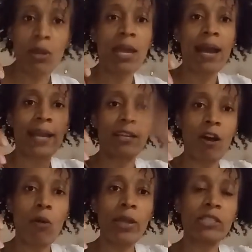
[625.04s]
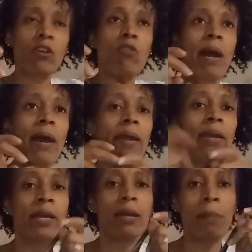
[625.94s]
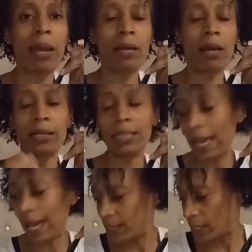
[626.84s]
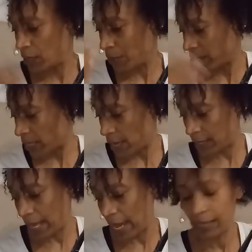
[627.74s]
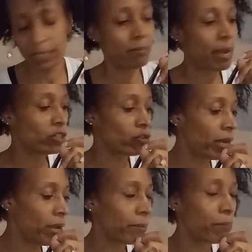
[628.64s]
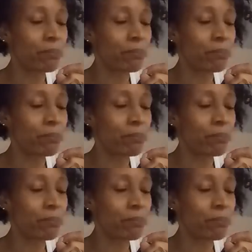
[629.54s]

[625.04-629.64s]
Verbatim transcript: do, I can always throw my glasses, my sunglasses, my drink,